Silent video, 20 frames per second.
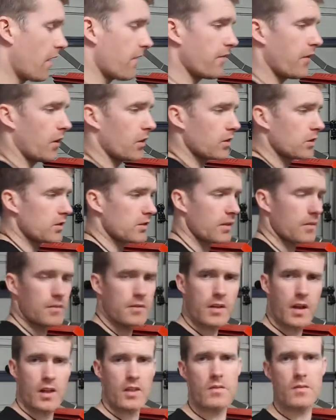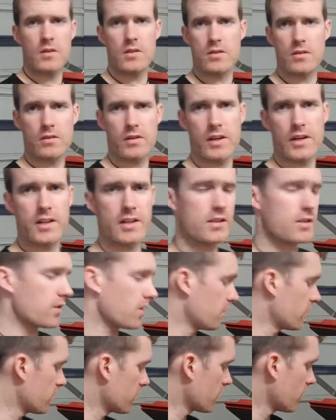folded some of the other ones already,
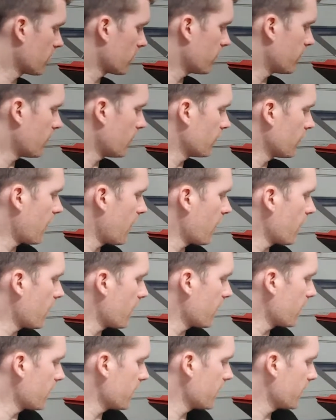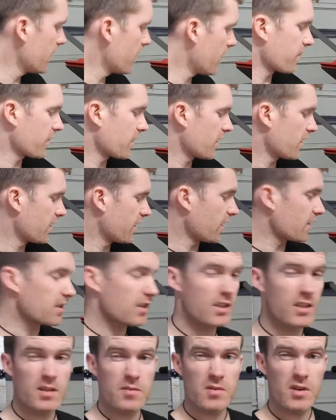so I just got to fold that one. That's a
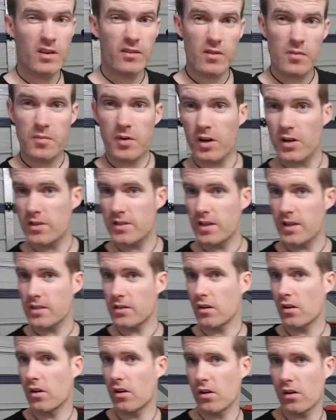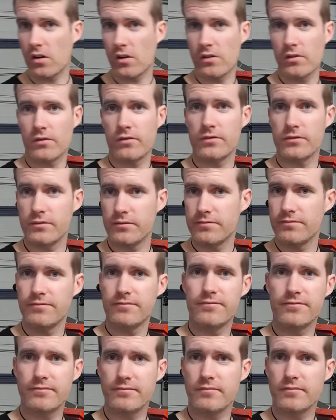little bit of the process of
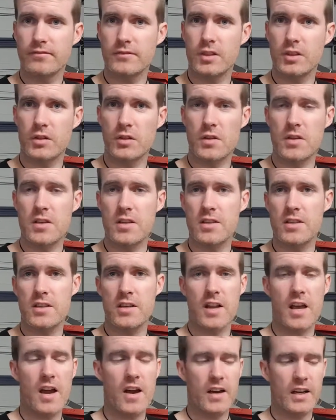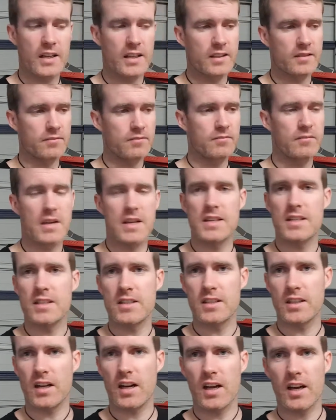doing this, and now I can message
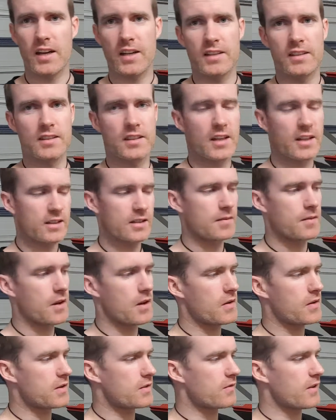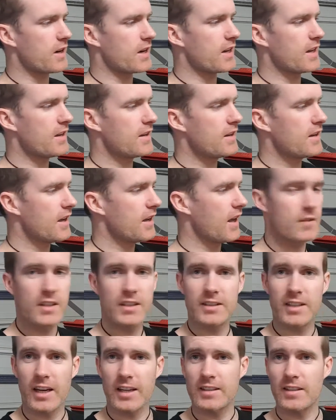the client, let them know it's ready,
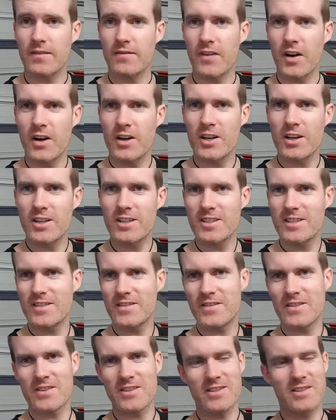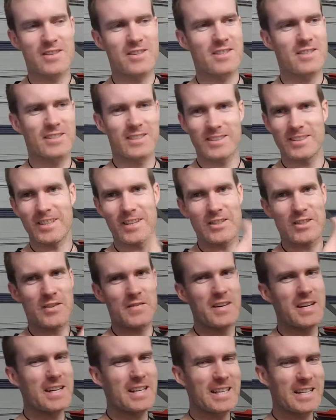take some photos for social
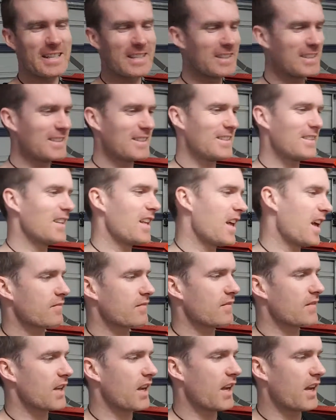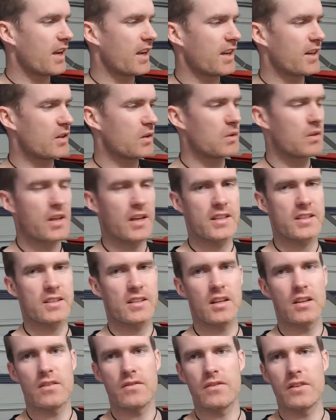media and all that
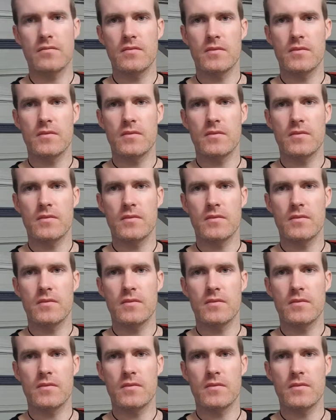stuff.